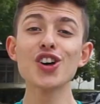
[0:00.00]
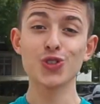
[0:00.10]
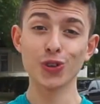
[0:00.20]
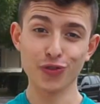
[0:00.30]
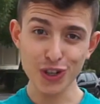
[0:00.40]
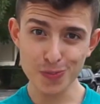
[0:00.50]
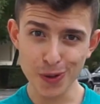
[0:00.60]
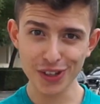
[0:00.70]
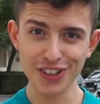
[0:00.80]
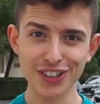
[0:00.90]
So the first
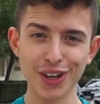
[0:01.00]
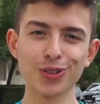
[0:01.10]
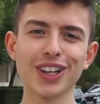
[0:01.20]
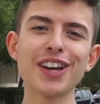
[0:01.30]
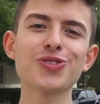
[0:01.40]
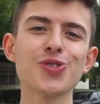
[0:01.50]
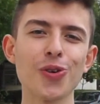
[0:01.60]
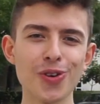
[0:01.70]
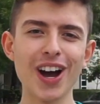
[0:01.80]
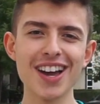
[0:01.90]
building that I would like to show
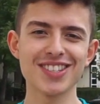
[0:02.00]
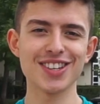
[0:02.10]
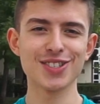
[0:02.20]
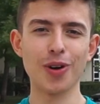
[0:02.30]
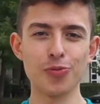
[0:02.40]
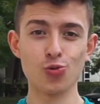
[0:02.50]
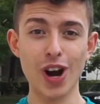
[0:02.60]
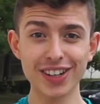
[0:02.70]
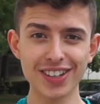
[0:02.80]
you guys is the one right